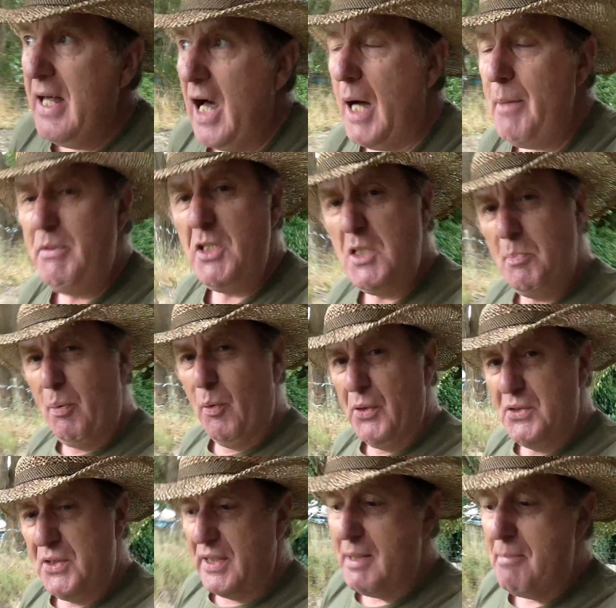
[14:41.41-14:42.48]
I'm
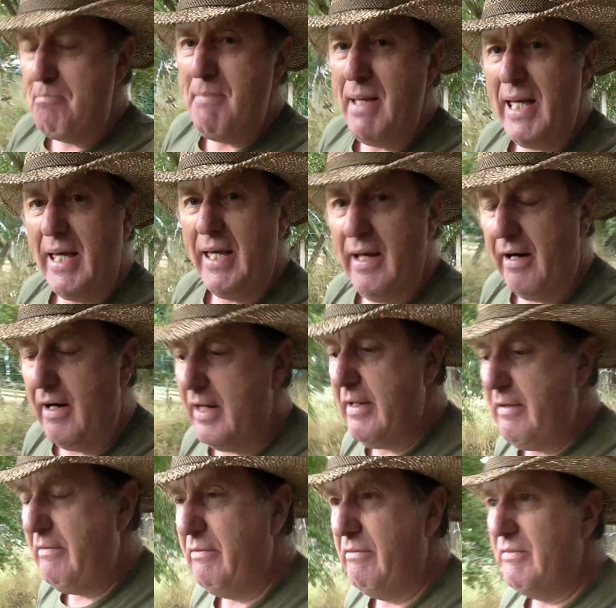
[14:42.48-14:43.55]
disappointed in me.
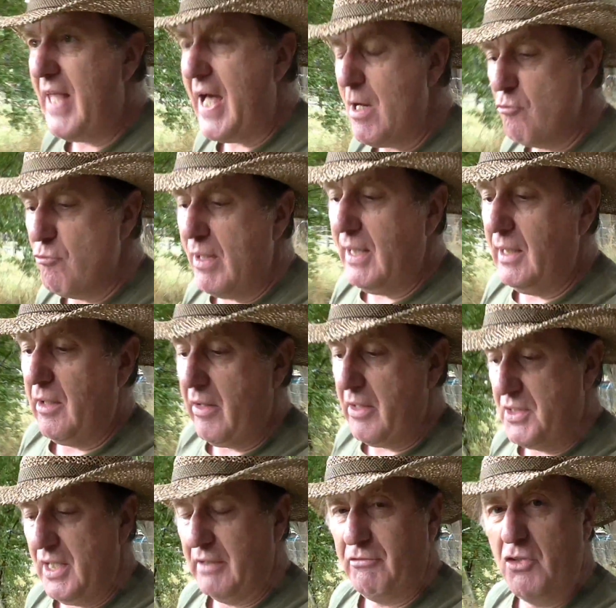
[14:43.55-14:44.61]
I now
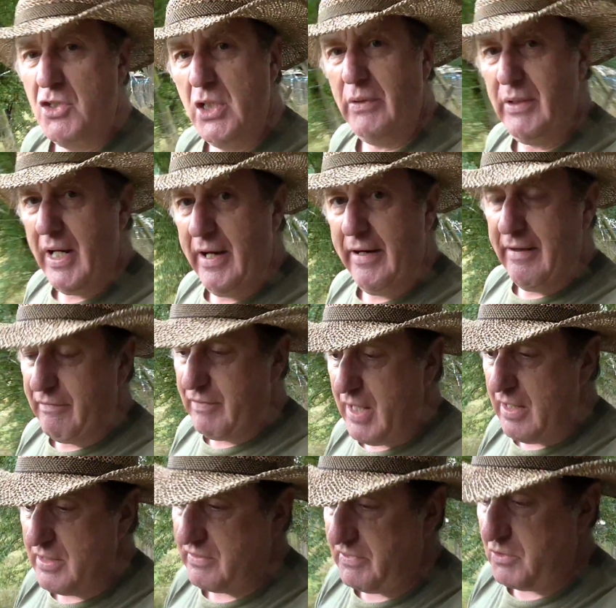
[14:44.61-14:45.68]
realise after two and a half
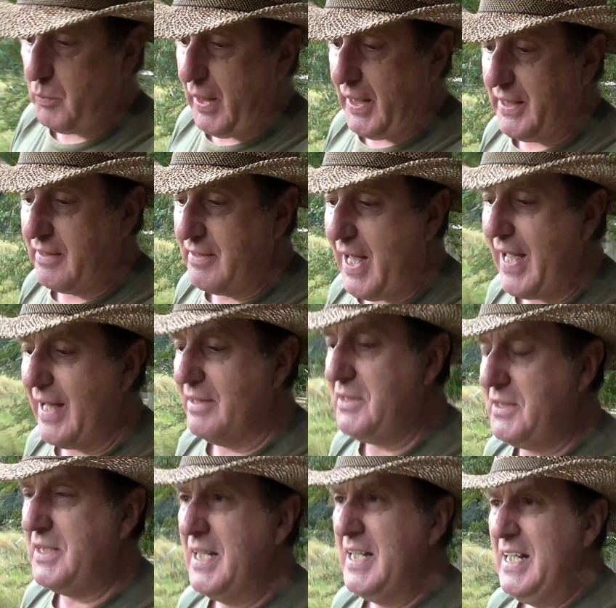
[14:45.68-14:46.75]
years of swinging a
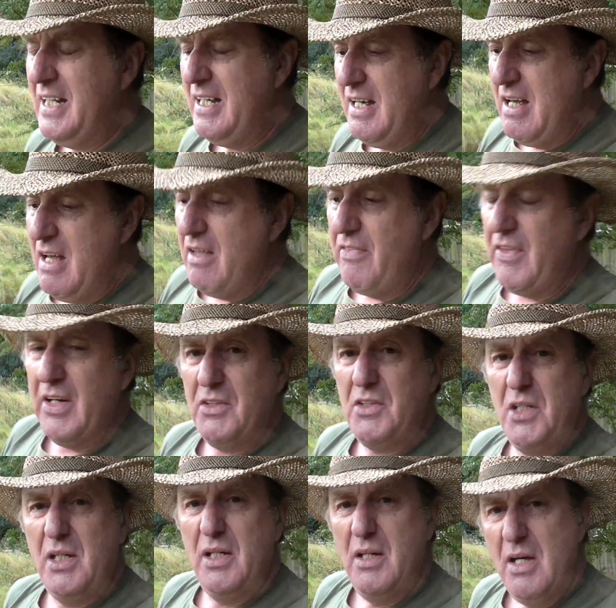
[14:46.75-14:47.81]
Deus
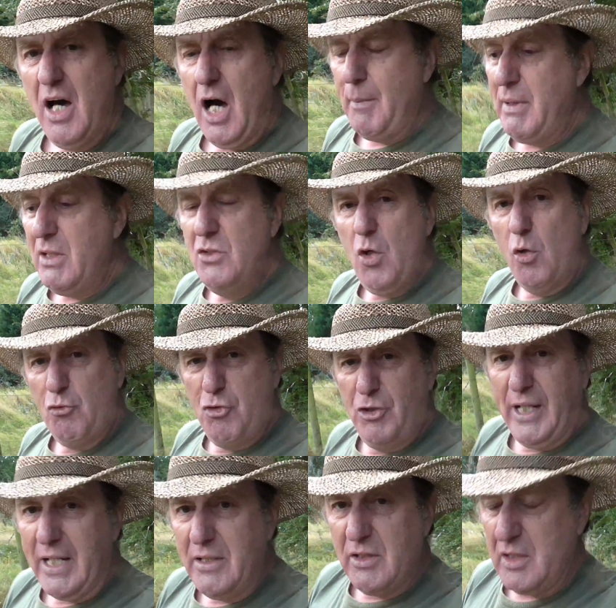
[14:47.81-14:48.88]
that I'm
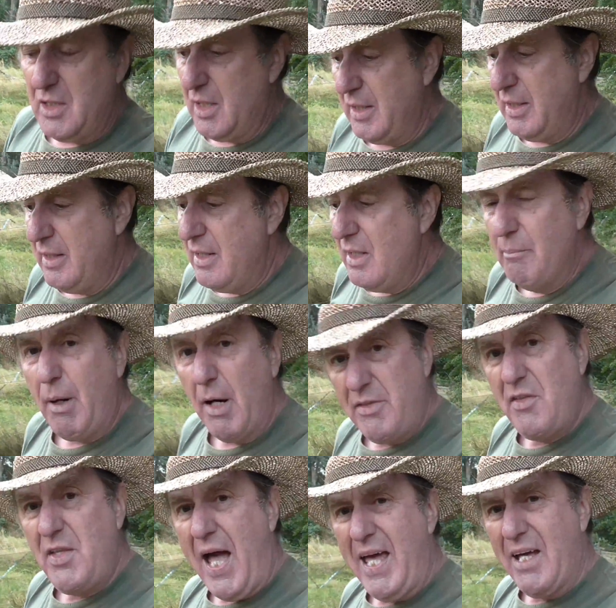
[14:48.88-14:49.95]
indoctrinated
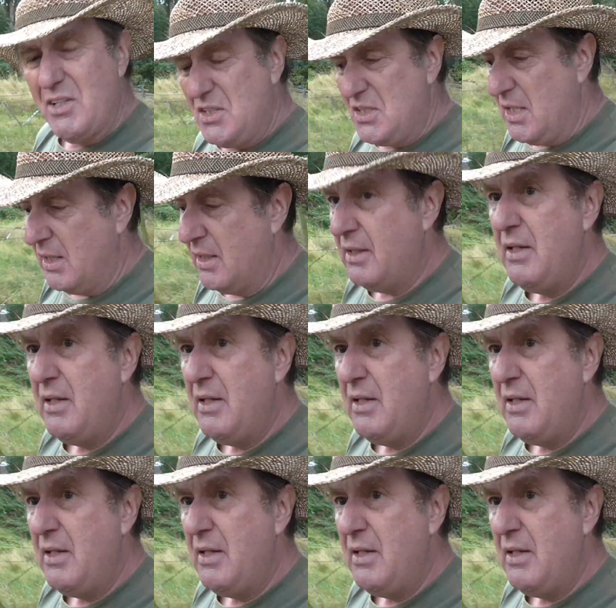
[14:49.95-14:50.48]
by the Deus.